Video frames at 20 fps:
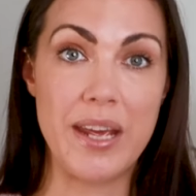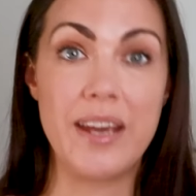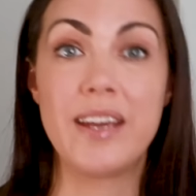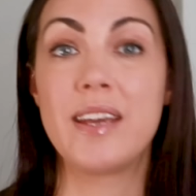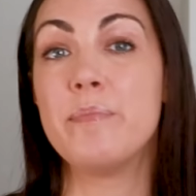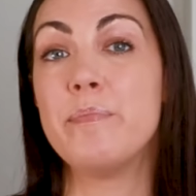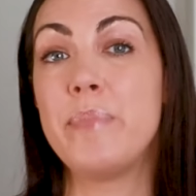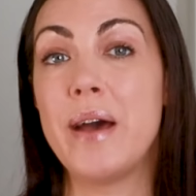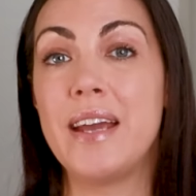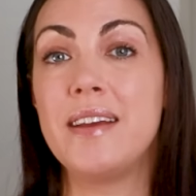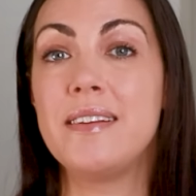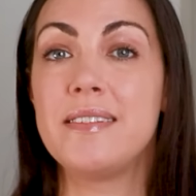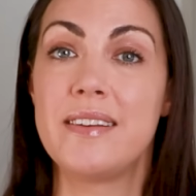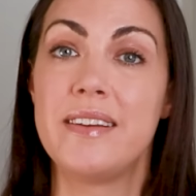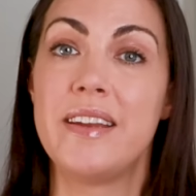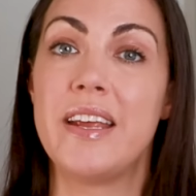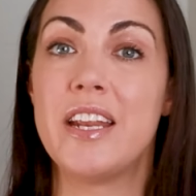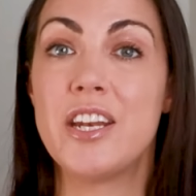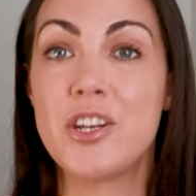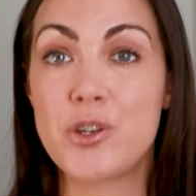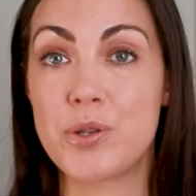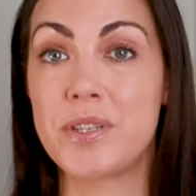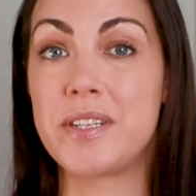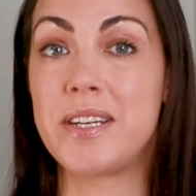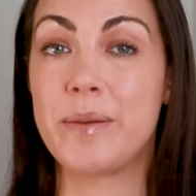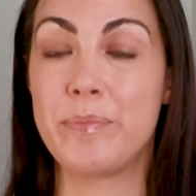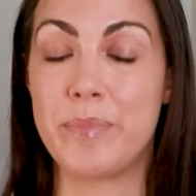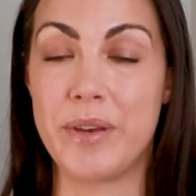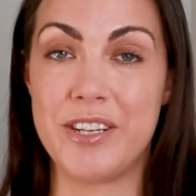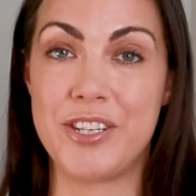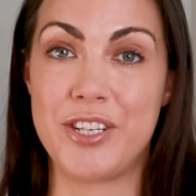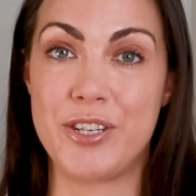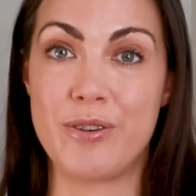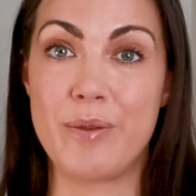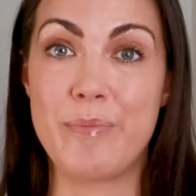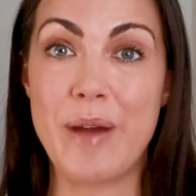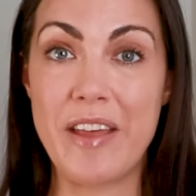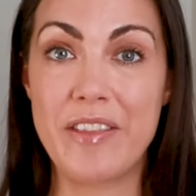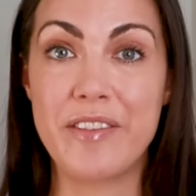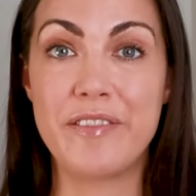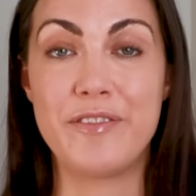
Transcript: it can paint an interesting picture about the